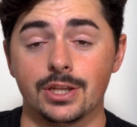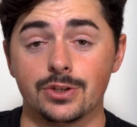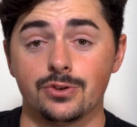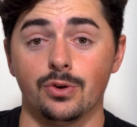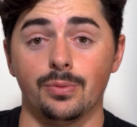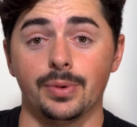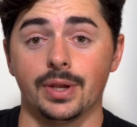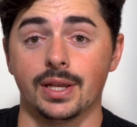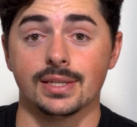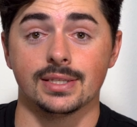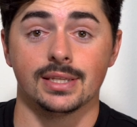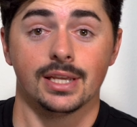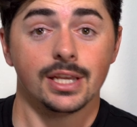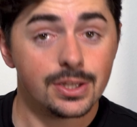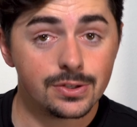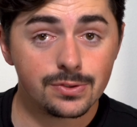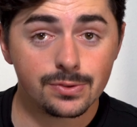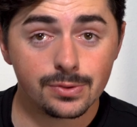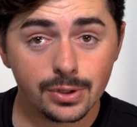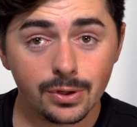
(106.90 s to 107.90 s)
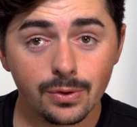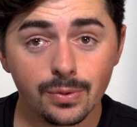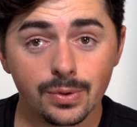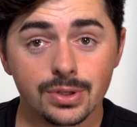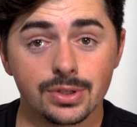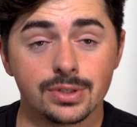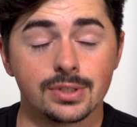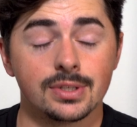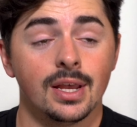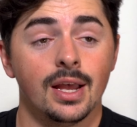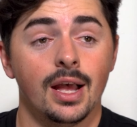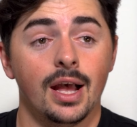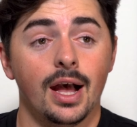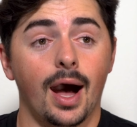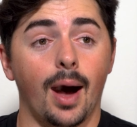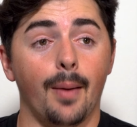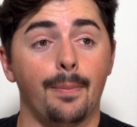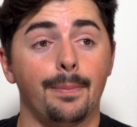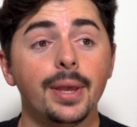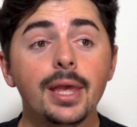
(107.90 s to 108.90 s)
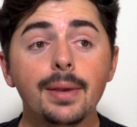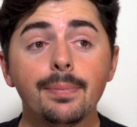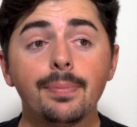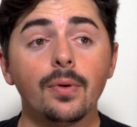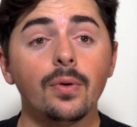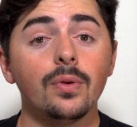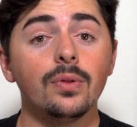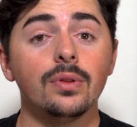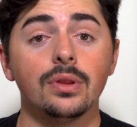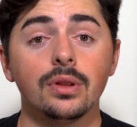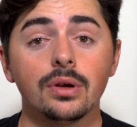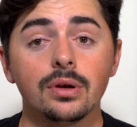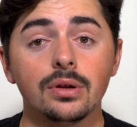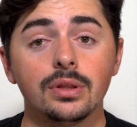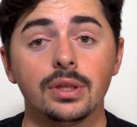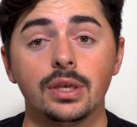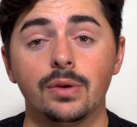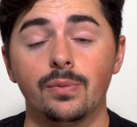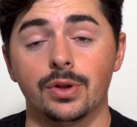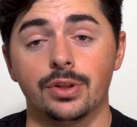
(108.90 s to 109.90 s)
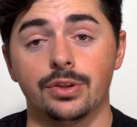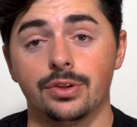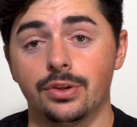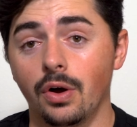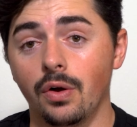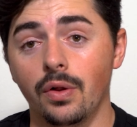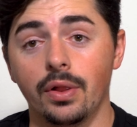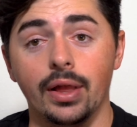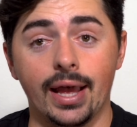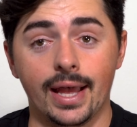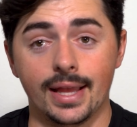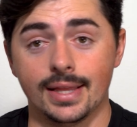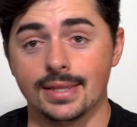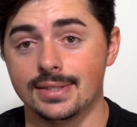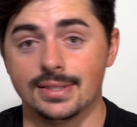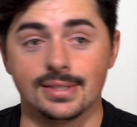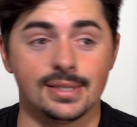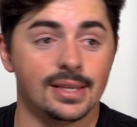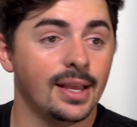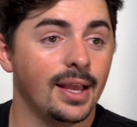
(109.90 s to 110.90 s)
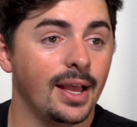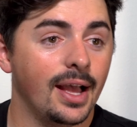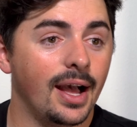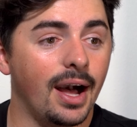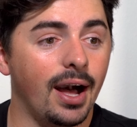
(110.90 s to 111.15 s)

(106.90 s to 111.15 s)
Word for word: Israel because Israel was a people literally with dull heads.